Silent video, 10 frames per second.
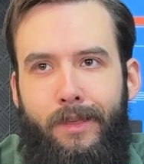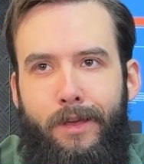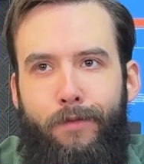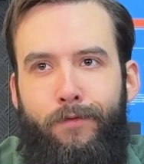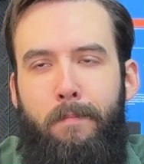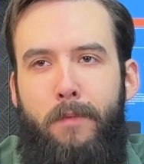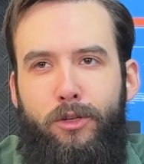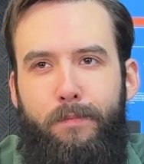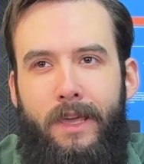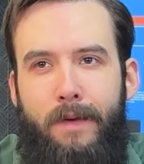For
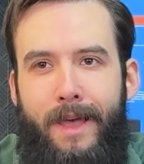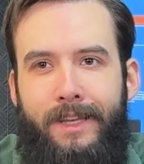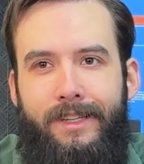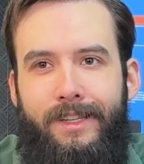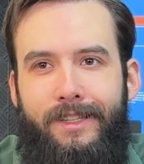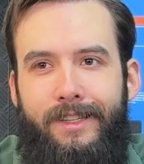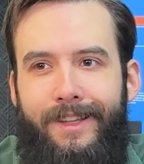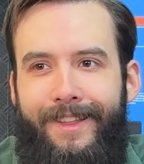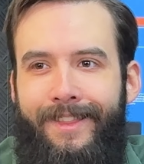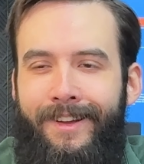most BMSs,
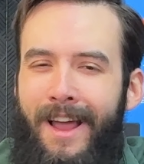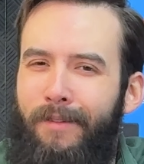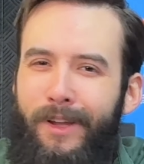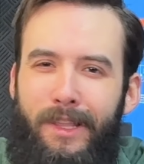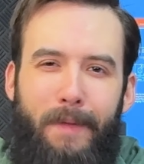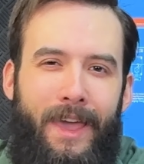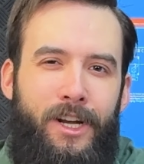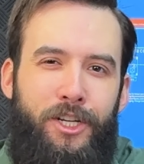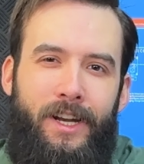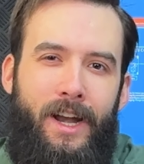they're not really
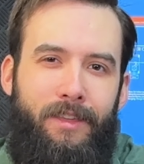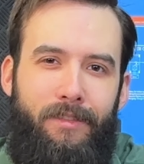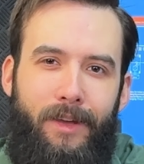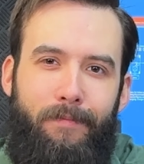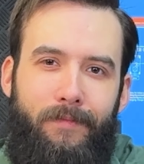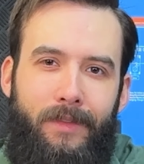managing anything.